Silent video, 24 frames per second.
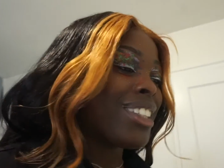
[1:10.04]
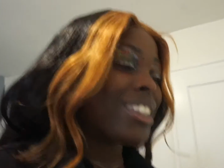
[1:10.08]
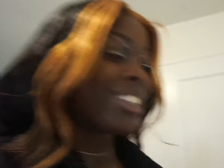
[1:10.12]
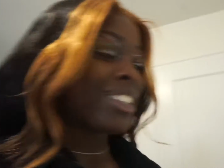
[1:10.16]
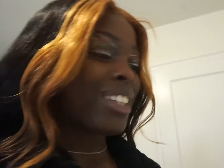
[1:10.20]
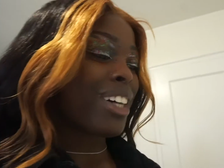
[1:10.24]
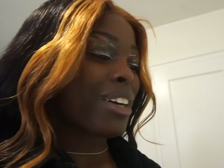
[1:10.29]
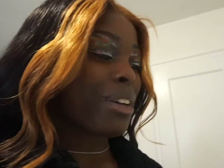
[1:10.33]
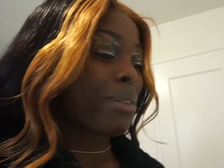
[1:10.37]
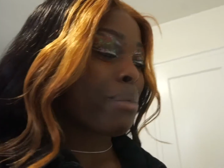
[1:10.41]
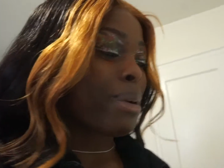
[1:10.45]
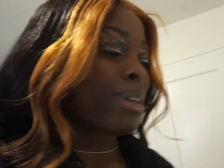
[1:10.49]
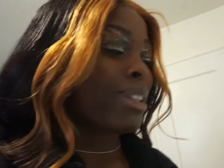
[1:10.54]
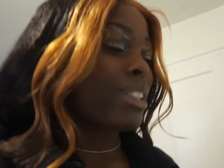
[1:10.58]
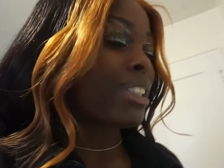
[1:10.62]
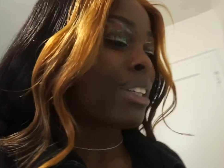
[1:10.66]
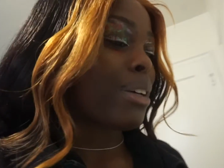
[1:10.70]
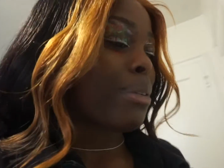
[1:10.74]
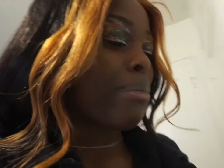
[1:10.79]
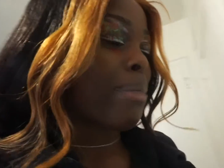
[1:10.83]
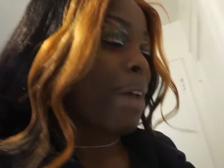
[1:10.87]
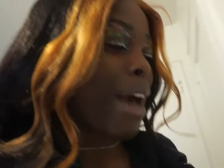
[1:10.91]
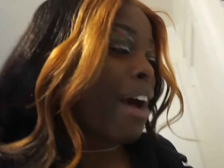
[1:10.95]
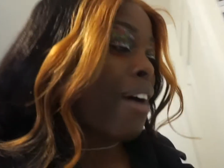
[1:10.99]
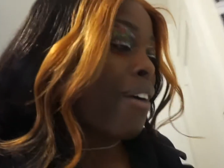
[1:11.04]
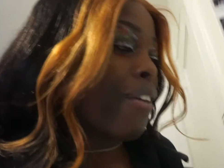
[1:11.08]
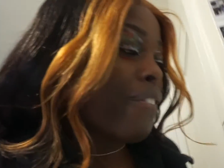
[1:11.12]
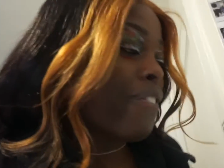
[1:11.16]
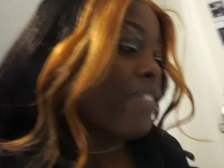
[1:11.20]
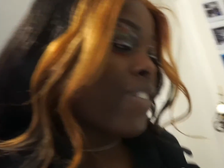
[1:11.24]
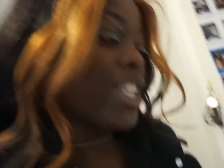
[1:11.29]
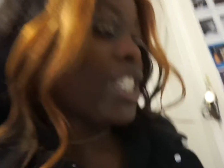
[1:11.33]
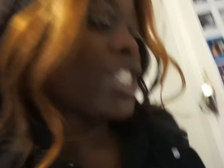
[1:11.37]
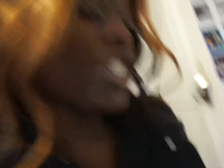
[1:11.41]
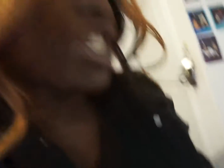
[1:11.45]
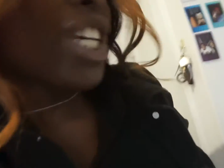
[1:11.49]
Talking about some
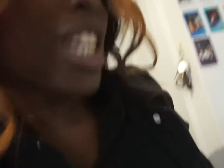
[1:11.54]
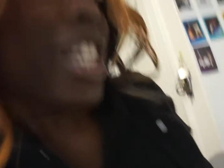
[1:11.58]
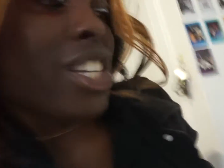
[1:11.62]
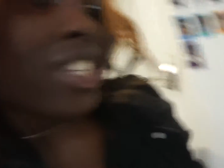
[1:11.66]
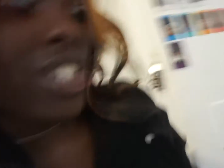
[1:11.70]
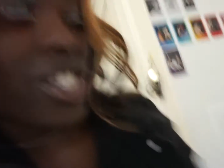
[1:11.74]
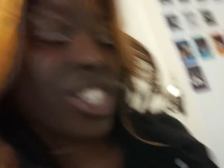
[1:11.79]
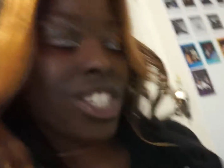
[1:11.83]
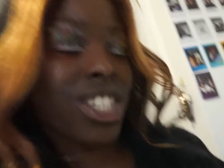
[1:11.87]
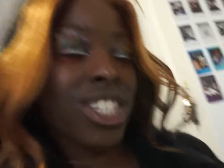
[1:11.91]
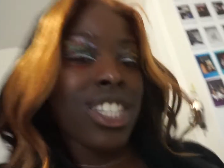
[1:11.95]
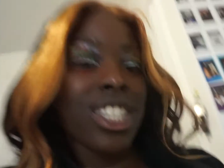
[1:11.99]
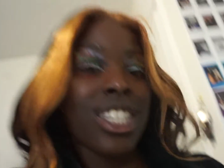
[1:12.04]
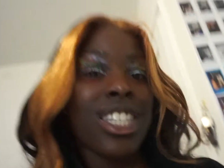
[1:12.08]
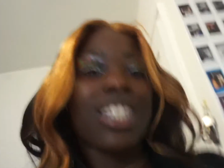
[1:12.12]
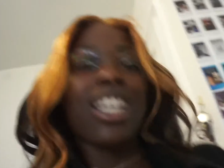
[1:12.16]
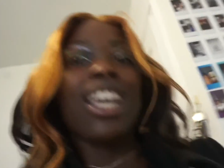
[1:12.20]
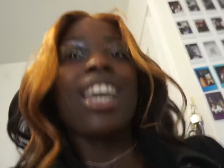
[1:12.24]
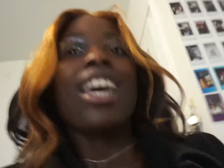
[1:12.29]
outfit changes.